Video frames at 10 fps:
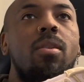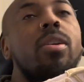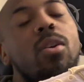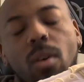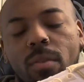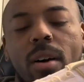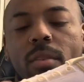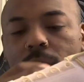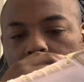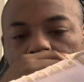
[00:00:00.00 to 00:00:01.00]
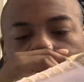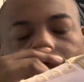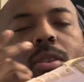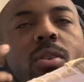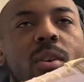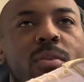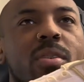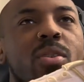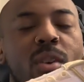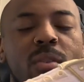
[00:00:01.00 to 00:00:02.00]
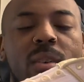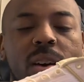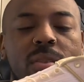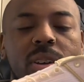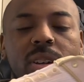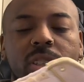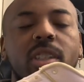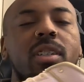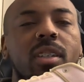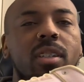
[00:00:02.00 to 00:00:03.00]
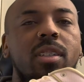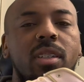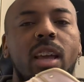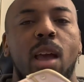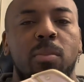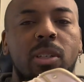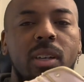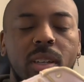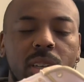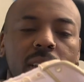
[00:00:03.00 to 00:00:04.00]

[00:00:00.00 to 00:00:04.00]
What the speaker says: you are 5'8". You are 5'8". She's an Amazon.